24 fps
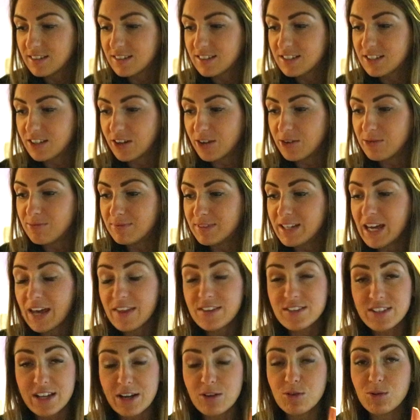So
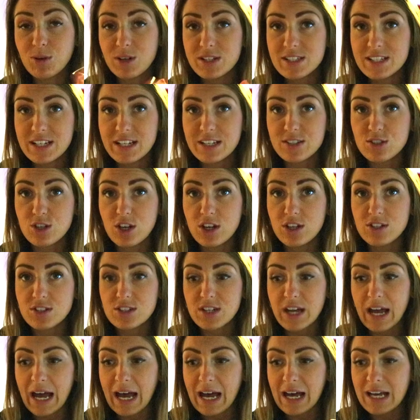yeah, the sound quality is good,
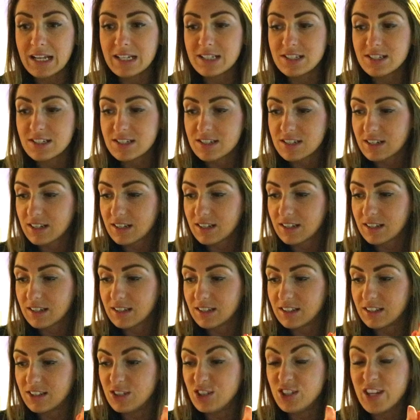and
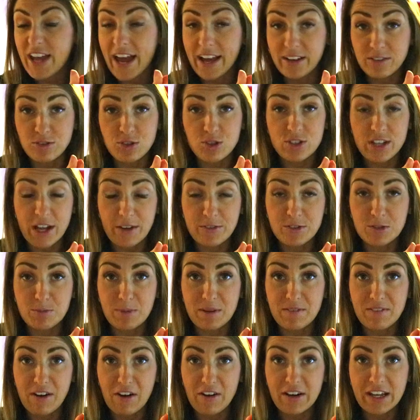yeah, just have to
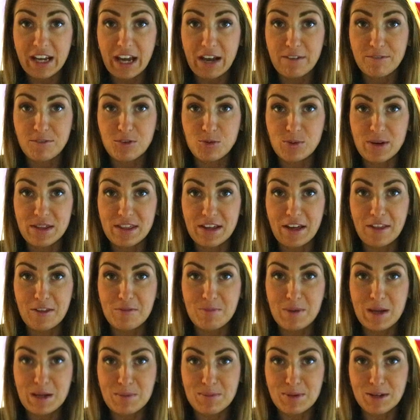be very careful with
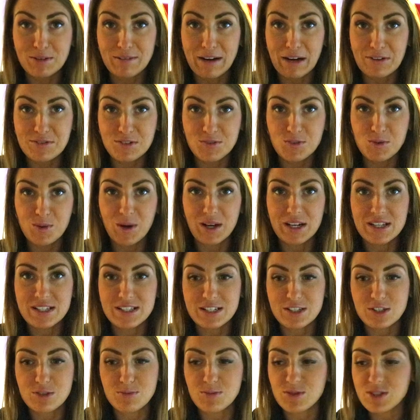other people around if you are
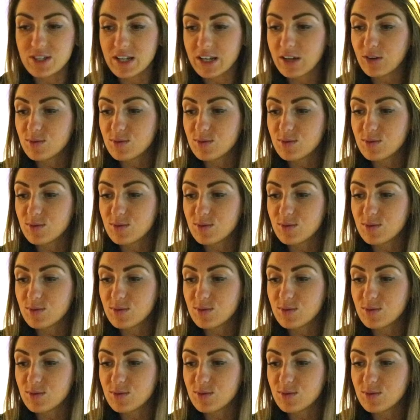listening to music.